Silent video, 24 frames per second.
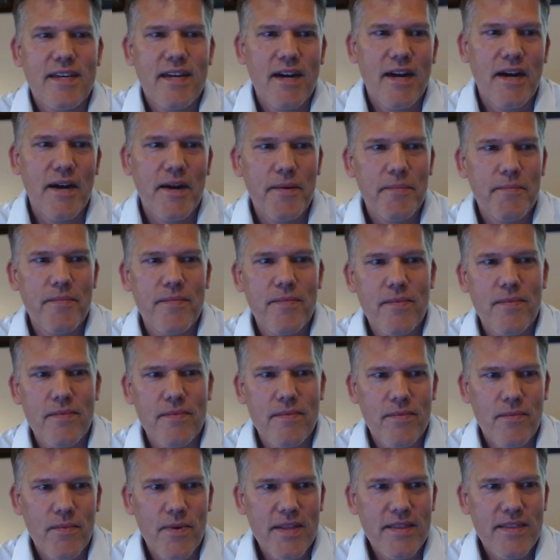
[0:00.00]
Um,
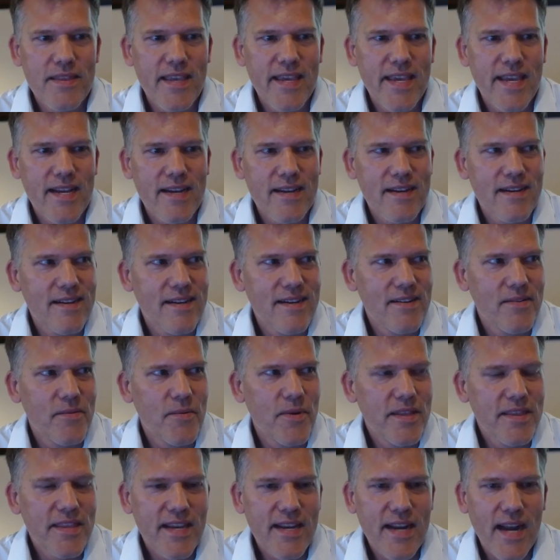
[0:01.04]
one thing
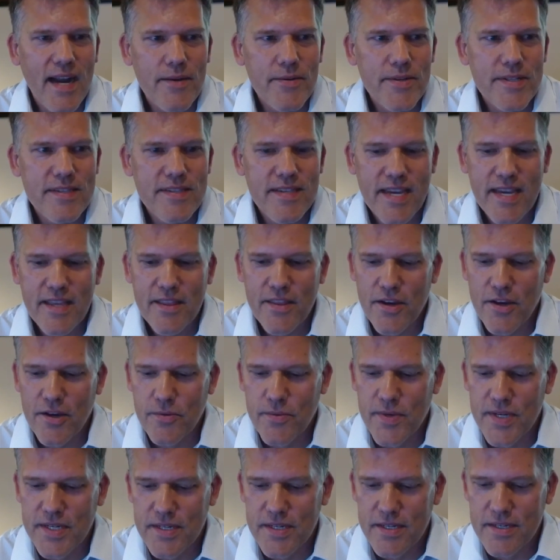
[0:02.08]
I would say though,
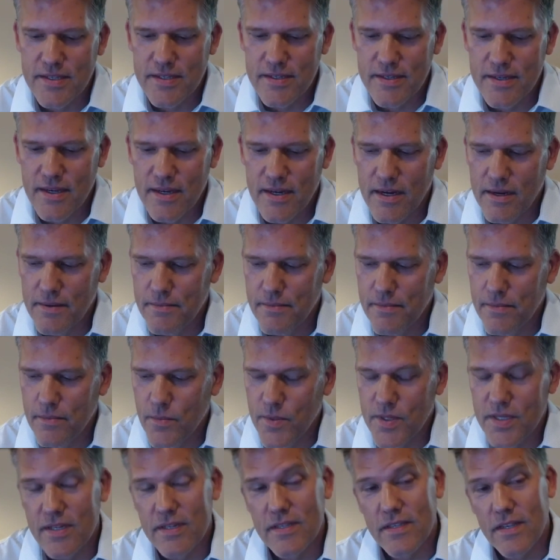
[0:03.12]
which is
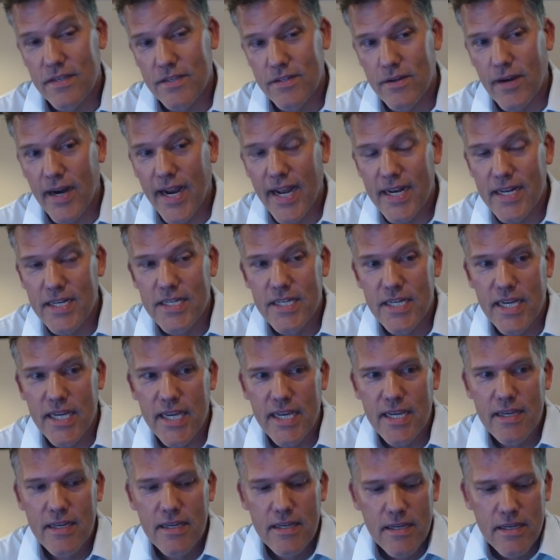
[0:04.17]
a
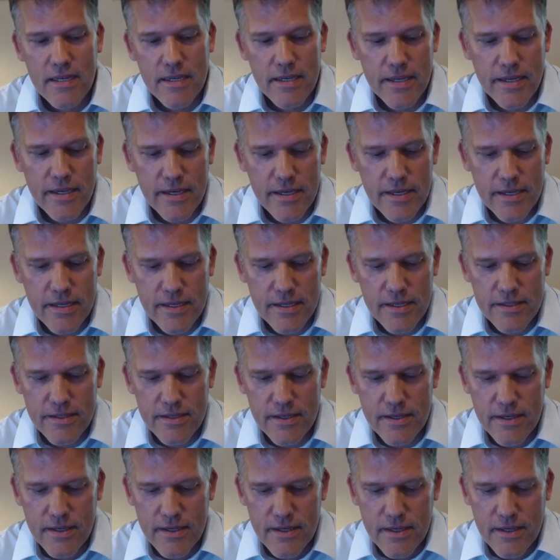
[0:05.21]
strategy, is
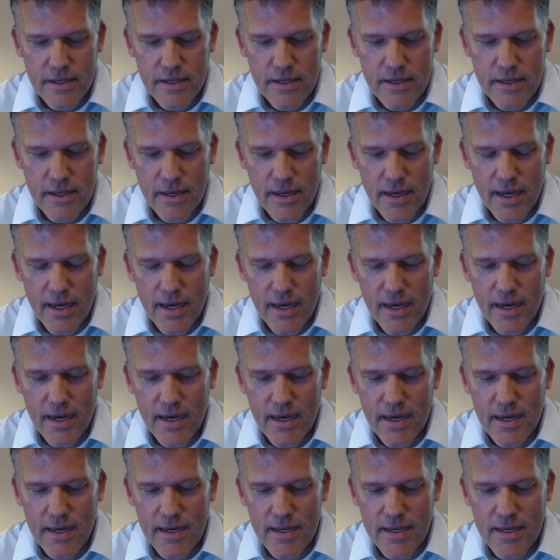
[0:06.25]

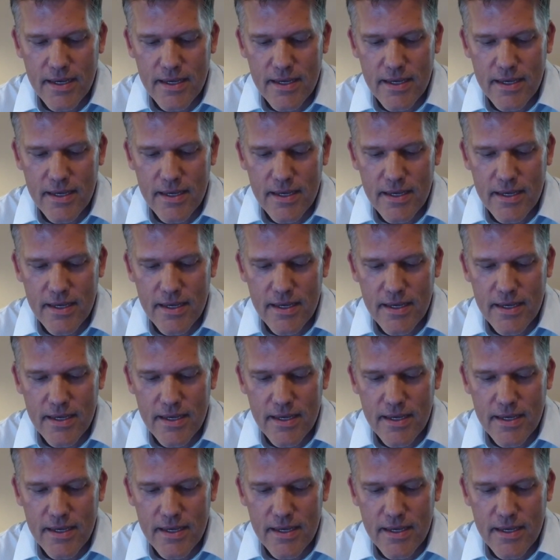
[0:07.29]
uh,